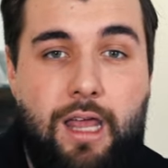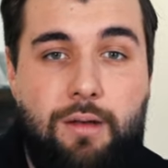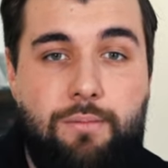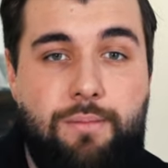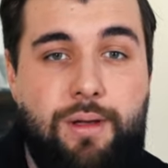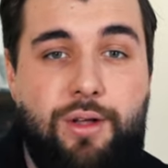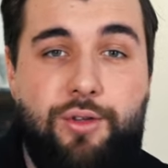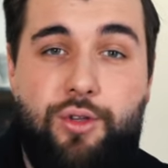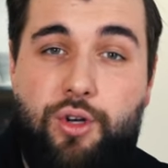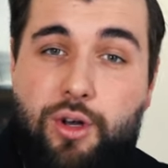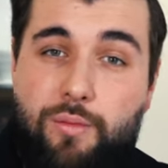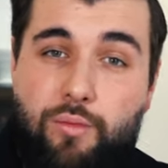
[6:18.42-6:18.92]
and
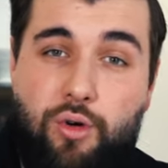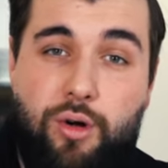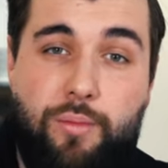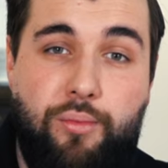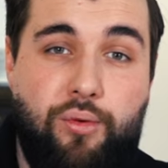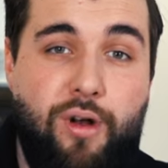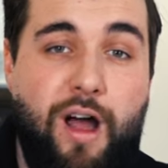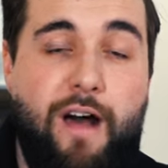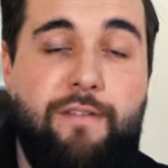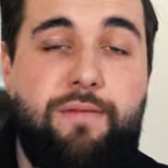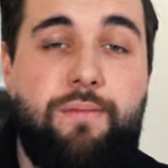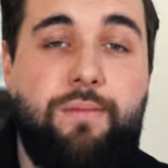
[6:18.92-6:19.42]
build it a more
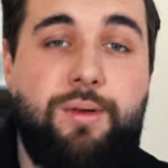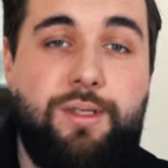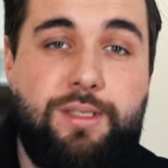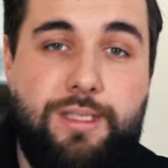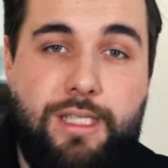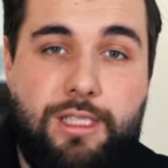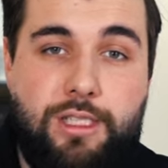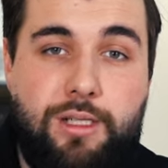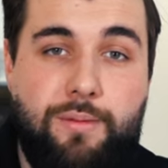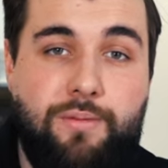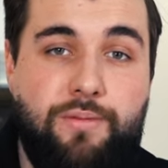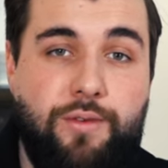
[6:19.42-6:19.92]
profitable
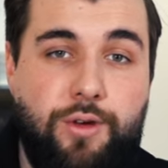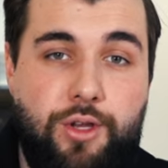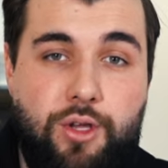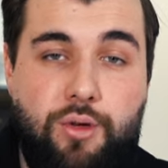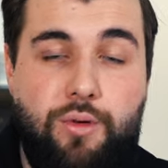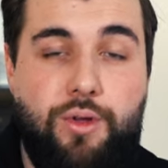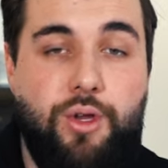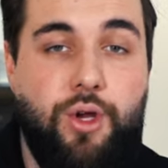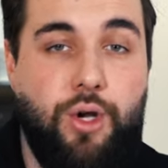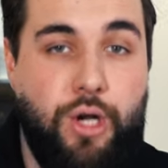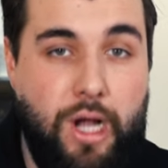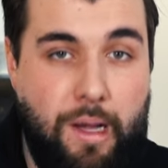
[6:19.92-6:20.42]
system for you
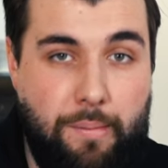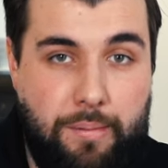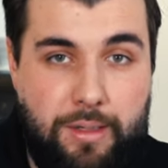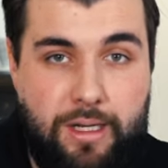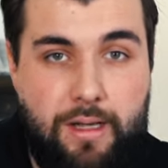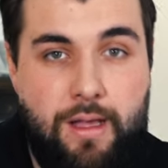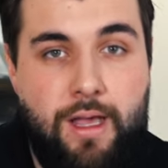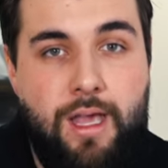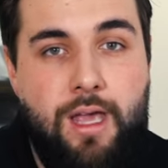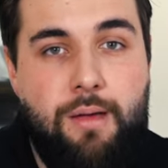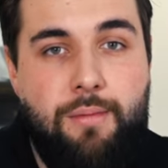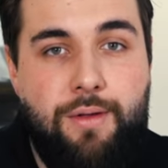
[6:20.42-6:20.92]
and your
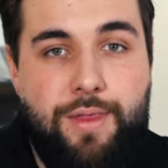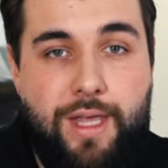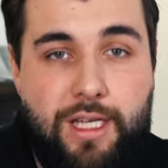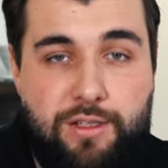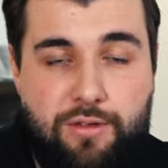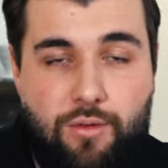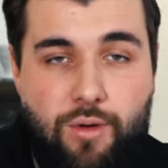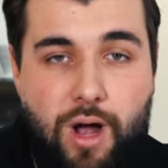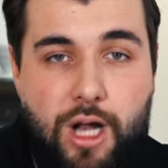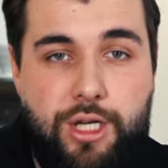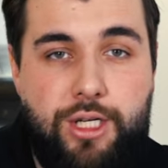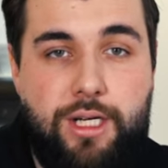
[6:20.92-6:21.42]
company. But thanks
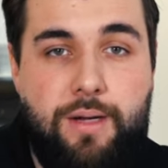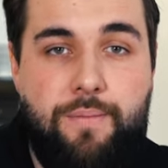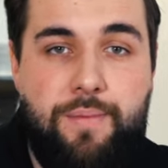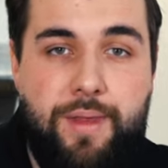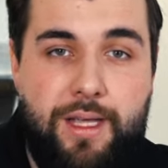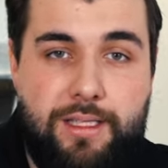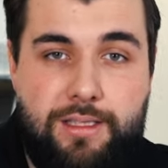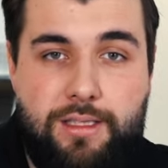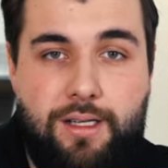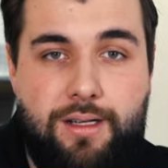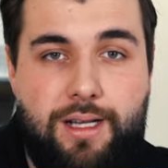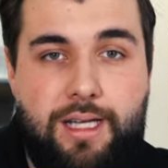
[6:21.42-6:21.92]
for watching.
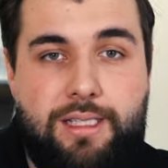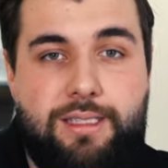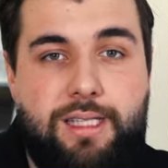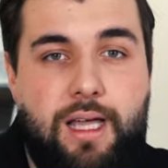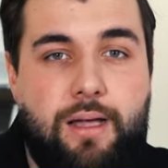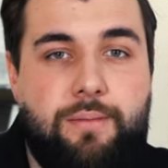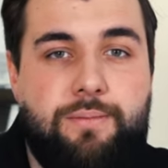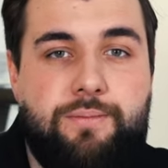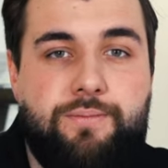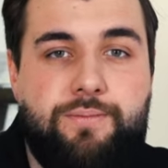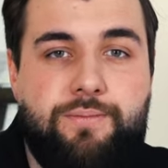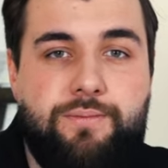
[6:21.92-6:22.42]
I'll see you next
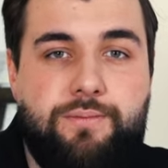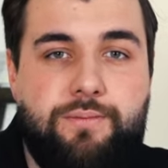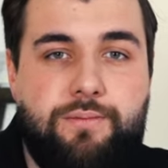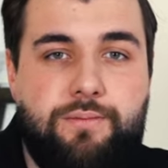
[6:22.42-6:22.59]
time.